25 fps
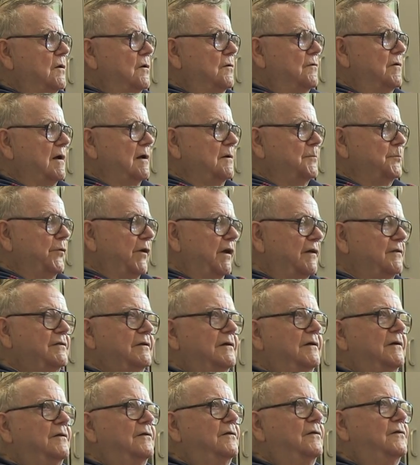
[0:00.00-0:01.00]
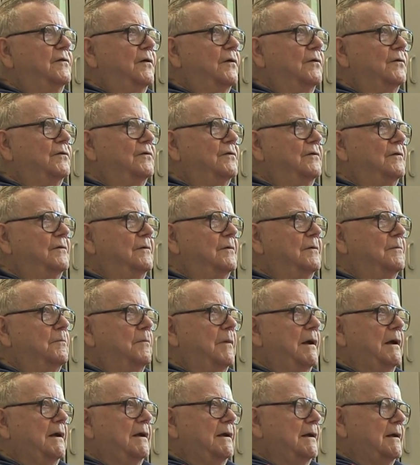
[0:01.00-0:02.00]
You've got presidents chosen
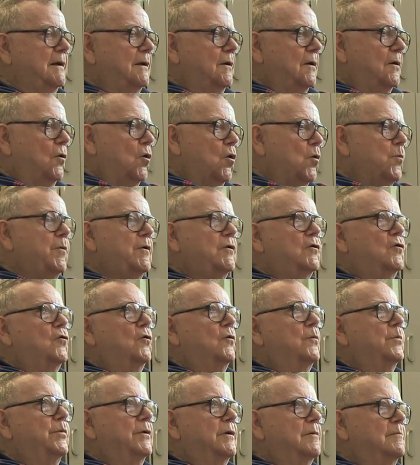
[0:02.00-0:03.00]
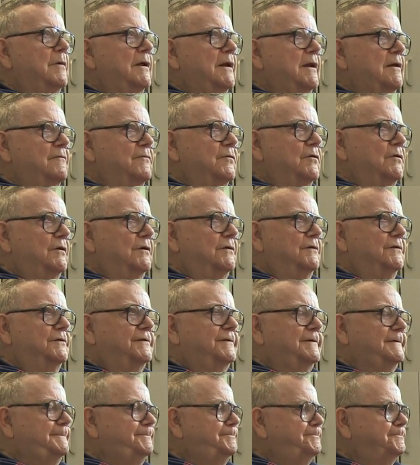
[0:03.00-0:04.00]
by open corporate money
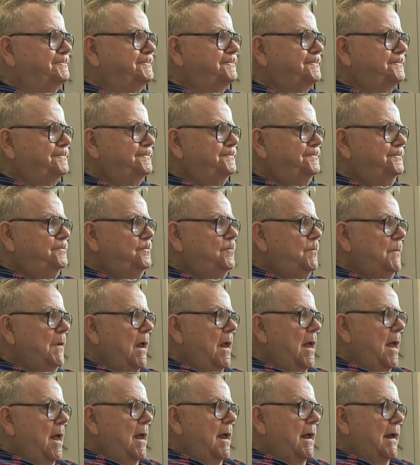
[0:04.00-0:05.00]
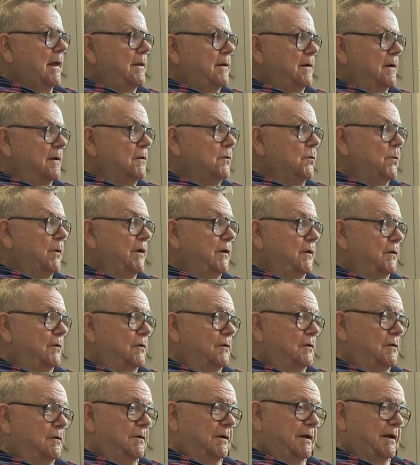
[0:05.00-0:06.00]
vaults. And the other way you
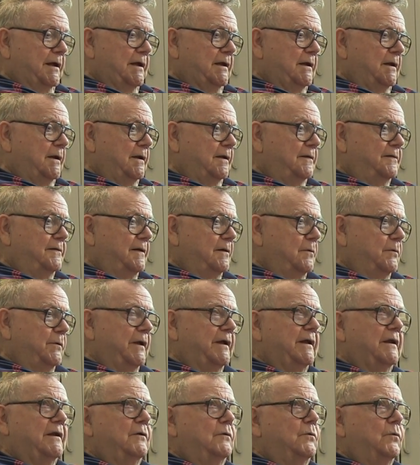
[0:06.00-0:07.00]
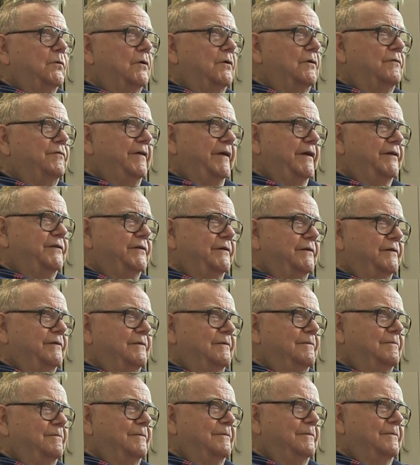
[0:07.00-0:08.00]
can look at it is that we're headed toward
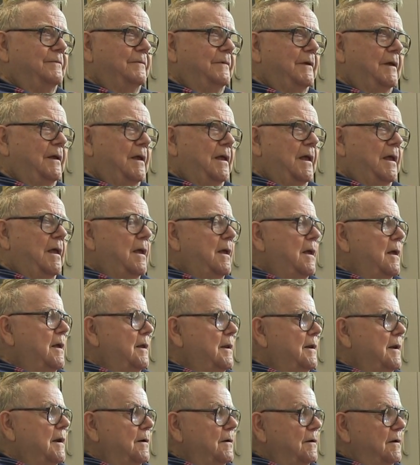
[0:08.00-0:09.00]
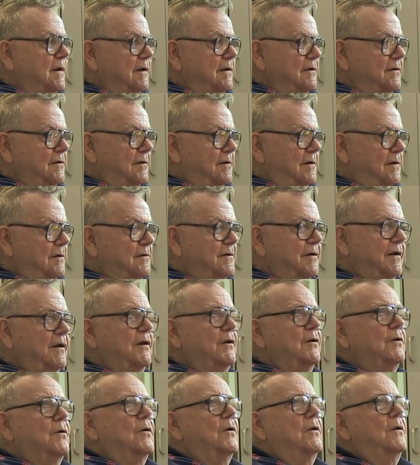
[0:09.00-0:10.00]
fascism. Now, it can
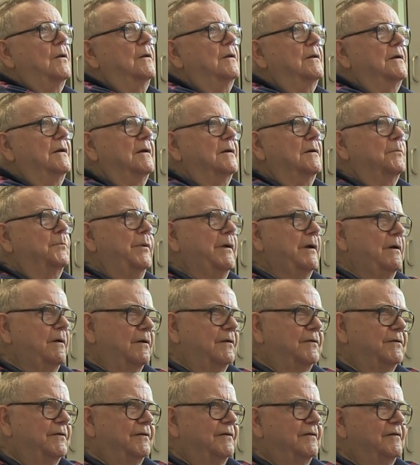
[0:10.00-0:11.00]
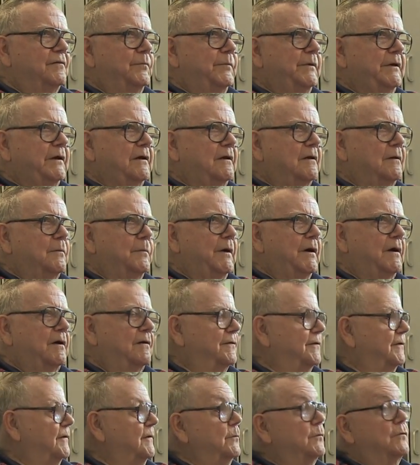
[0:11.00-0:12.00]
continue all the appearances of being a
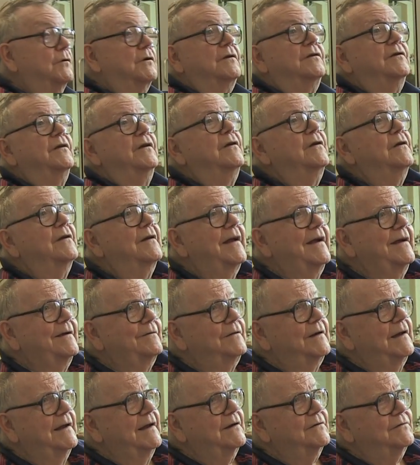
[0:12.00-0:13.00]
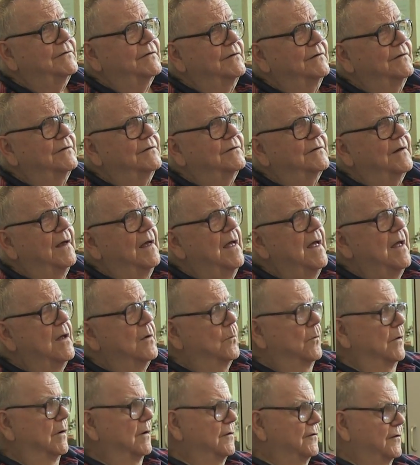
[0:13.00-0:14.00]
democracy. We'll continue to have elections,
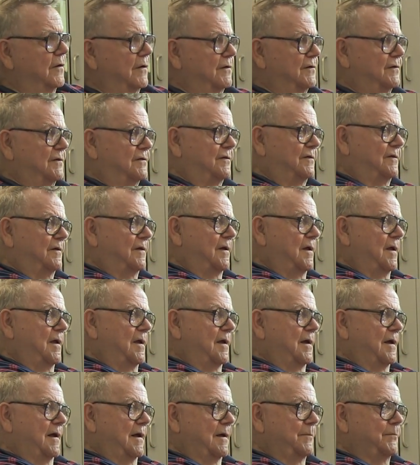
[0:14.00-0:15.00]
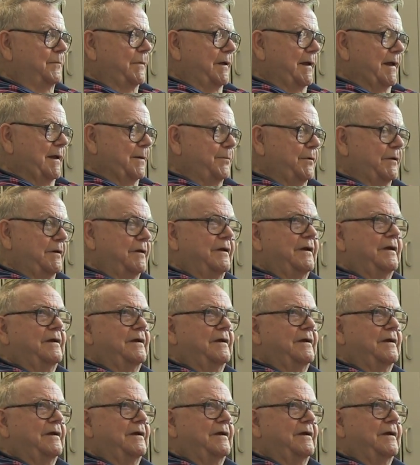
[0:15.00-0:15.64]
which, as I'm happy